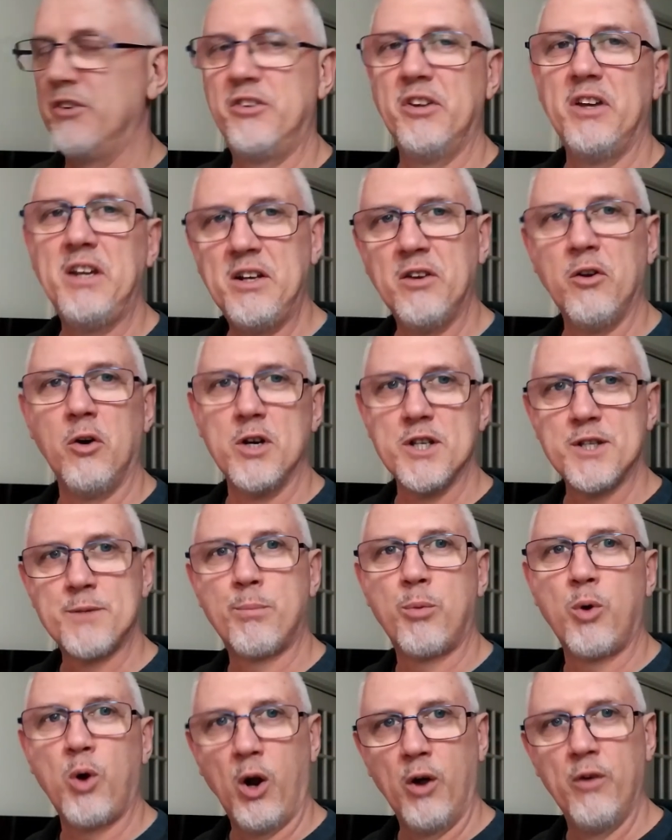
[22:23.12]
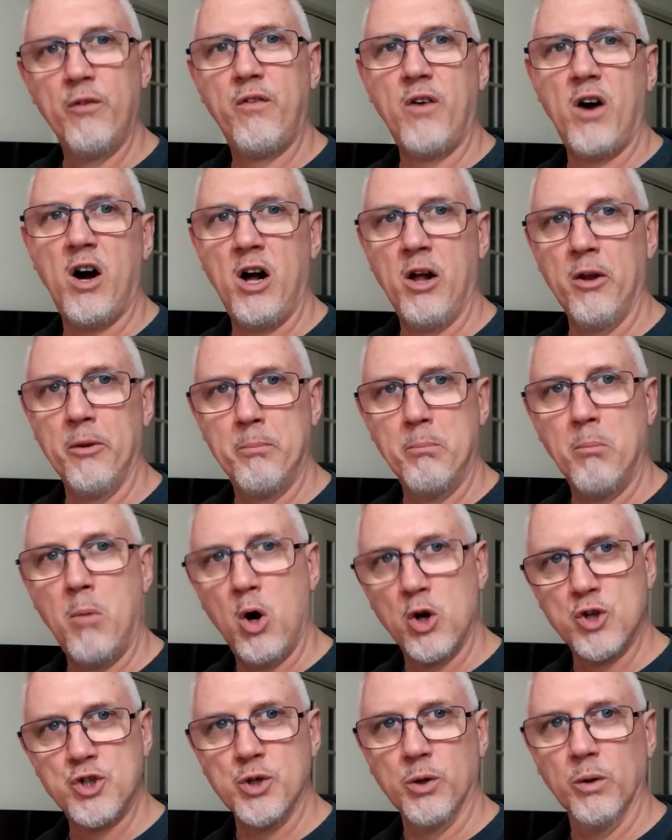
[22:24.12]
Denoise Profiled
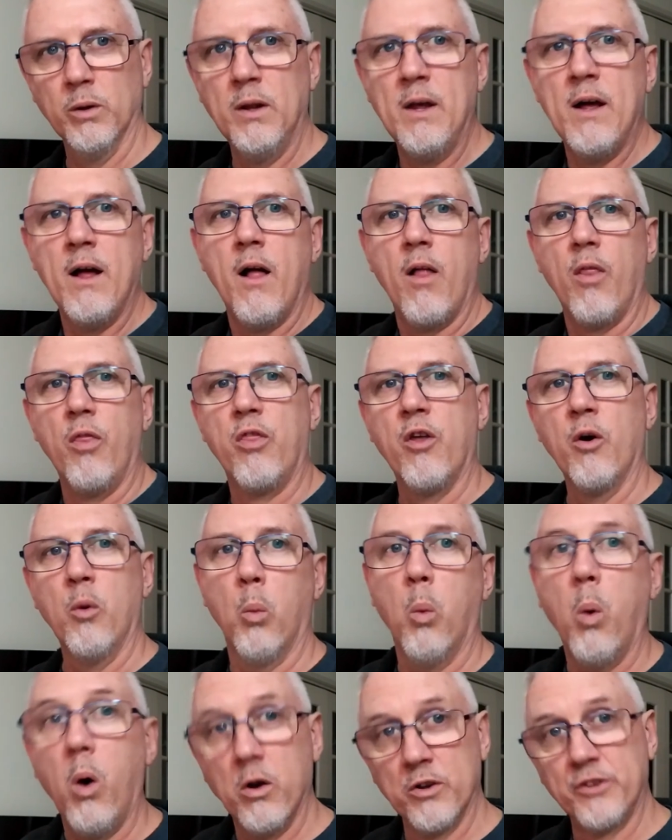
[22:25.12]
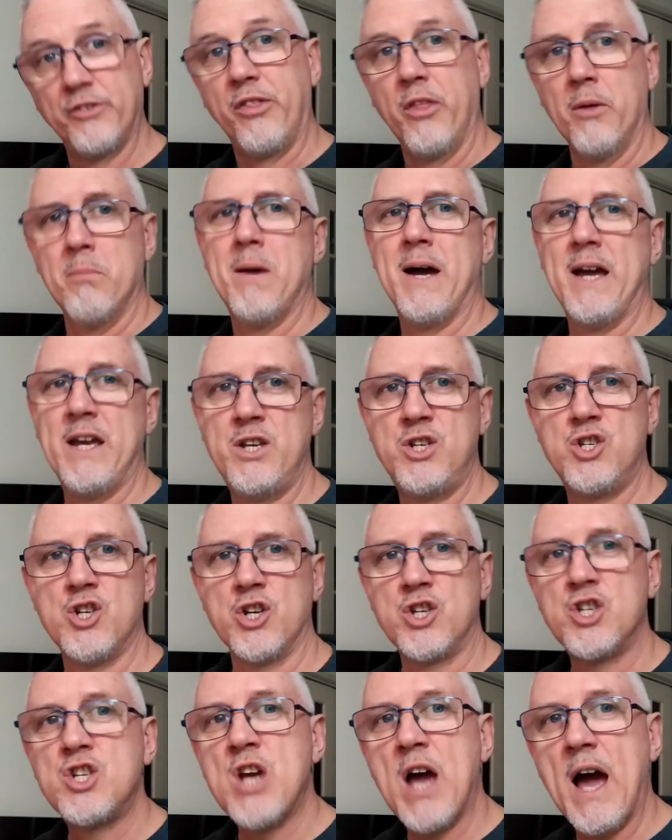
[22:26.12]
module that was the
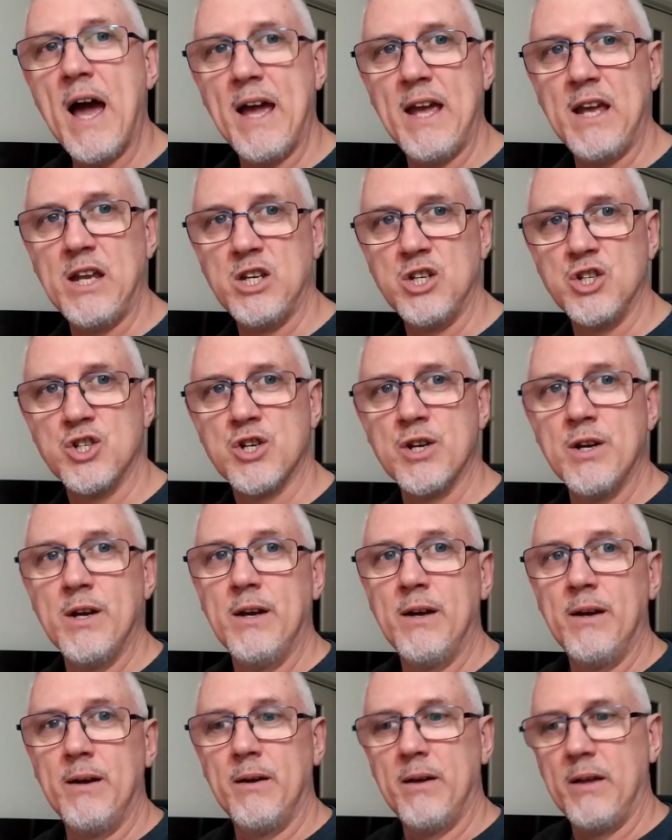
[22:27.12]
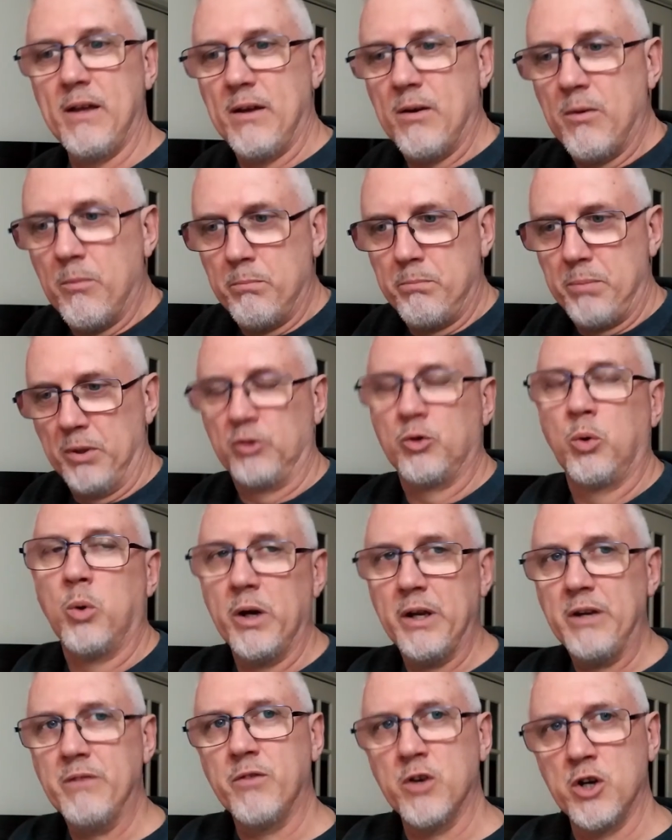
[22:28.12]
major change
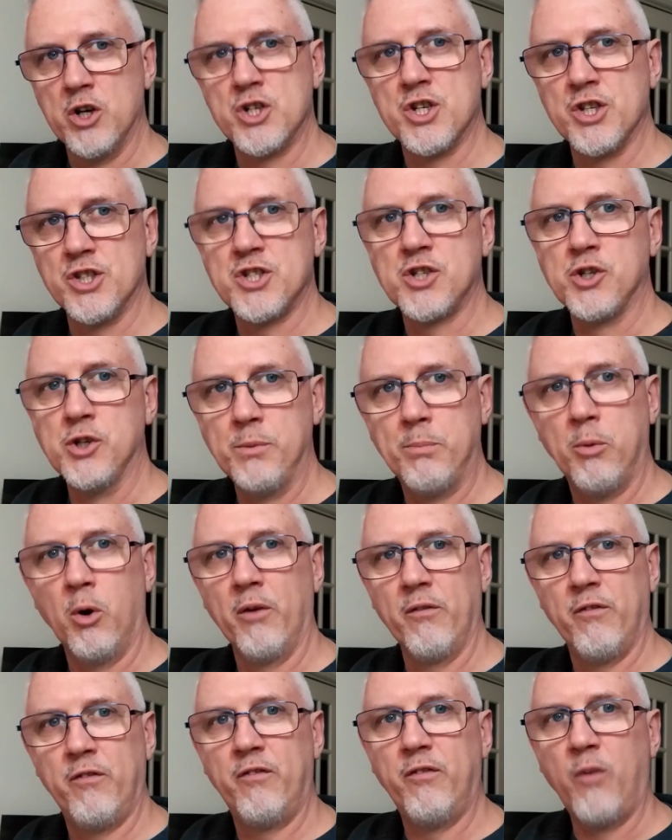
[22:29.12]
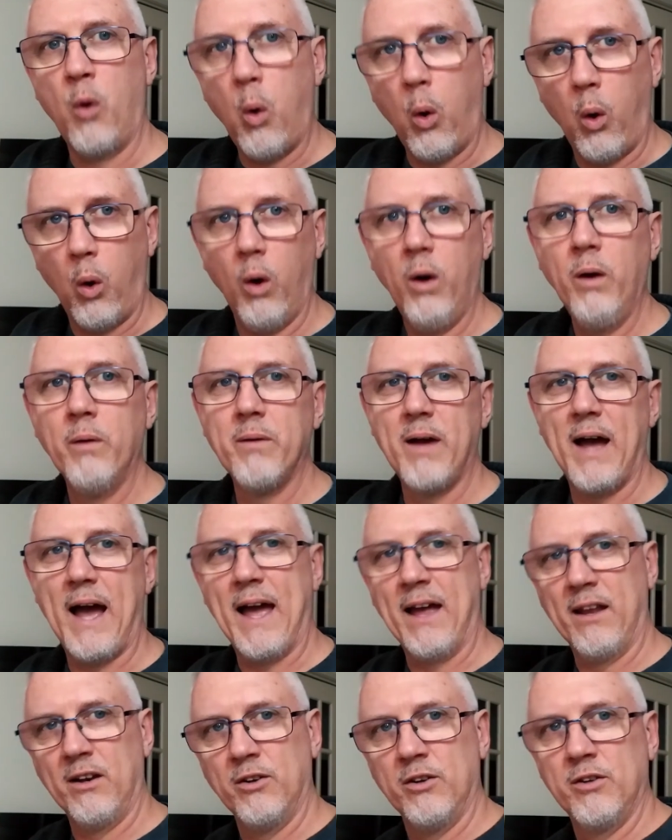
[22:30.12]
between versions 2.4
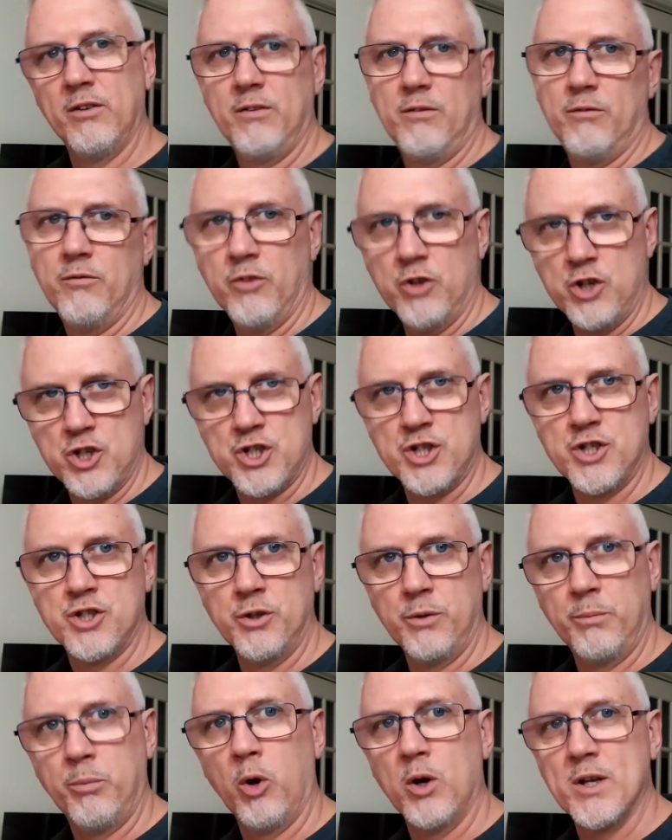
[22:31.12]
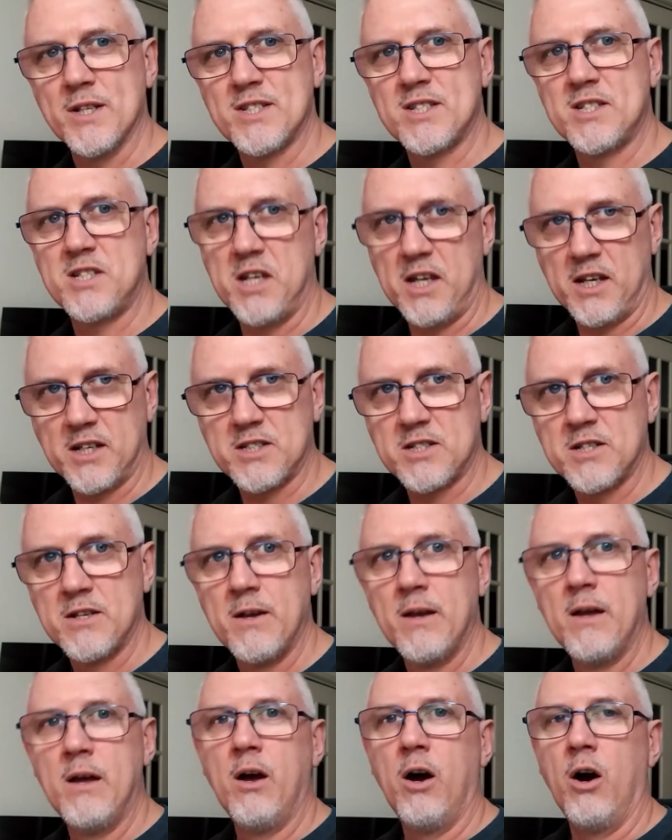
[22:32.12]
and version 2.6
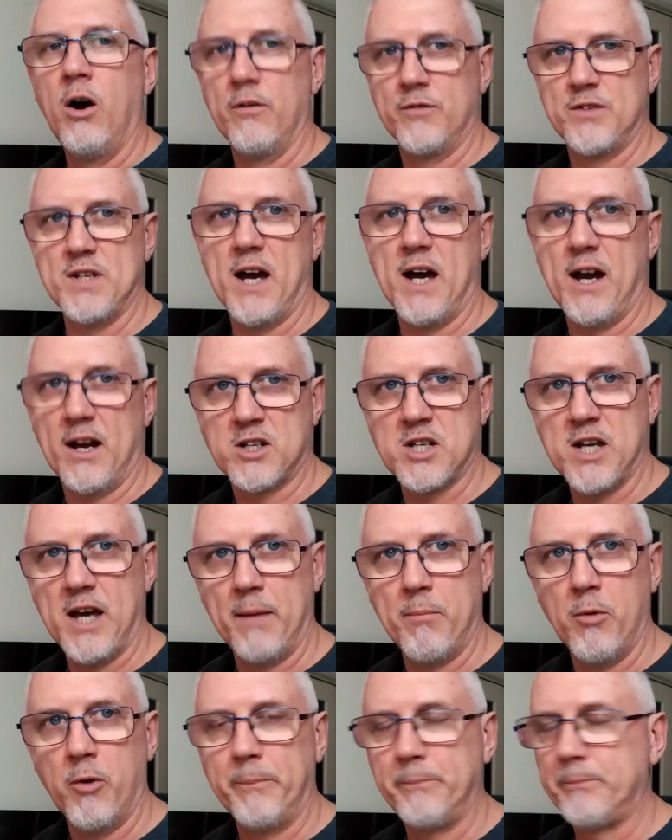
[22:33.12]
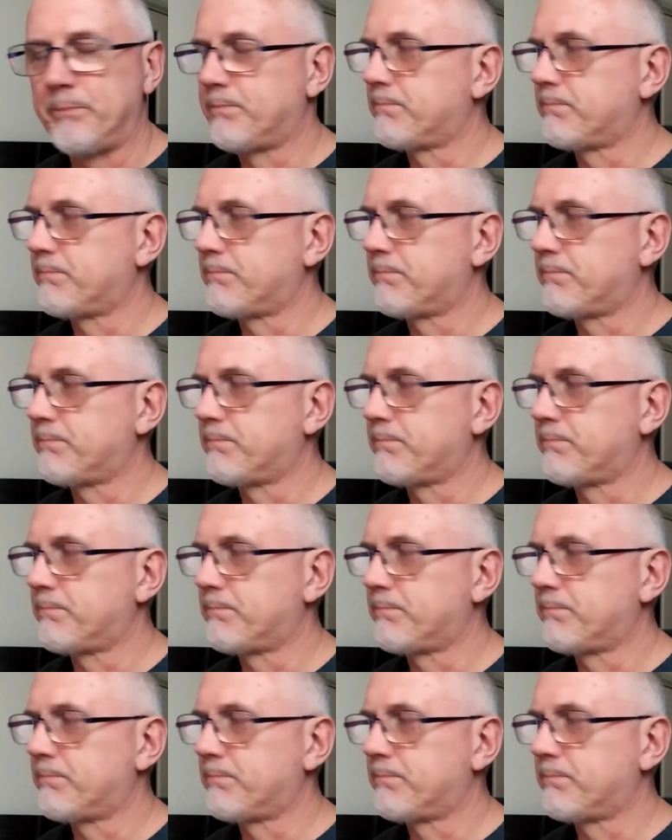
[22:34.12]
of Darktable.